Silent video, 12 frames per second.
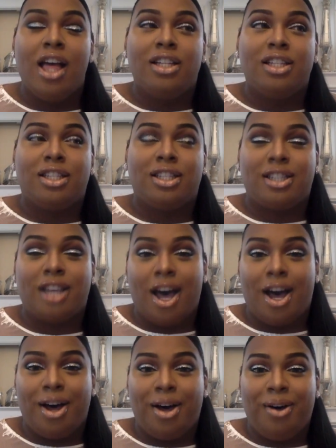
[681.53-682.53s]
So,
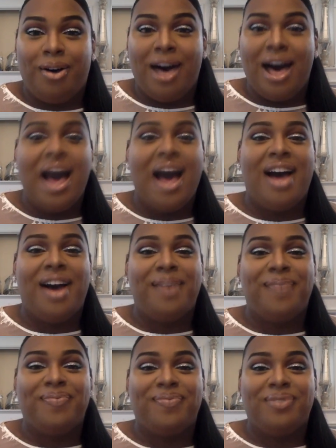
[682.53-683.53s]

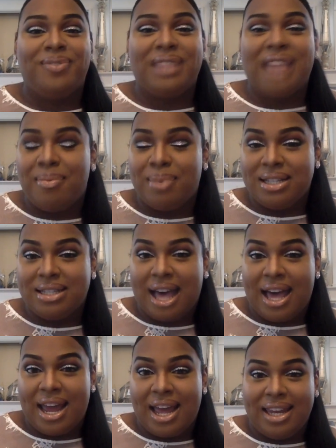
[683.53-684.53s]
with that being
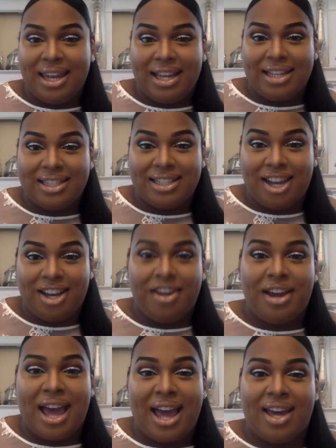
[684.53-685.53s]
said, I'd like to tell you
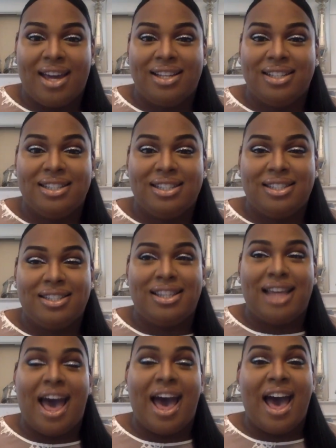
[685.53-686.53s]
guys
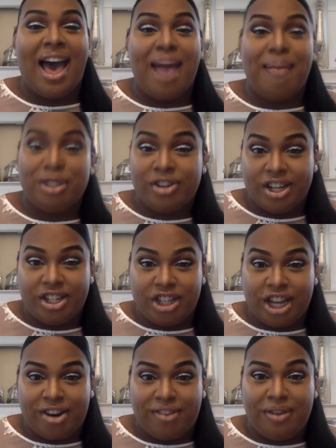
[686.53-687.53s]
that I'm a
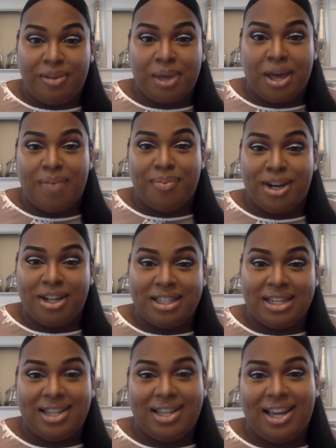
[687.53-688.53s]
transgender female,
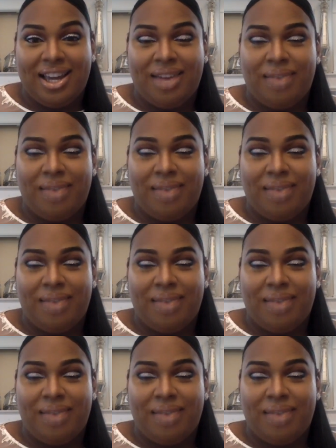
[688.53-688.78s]
personally.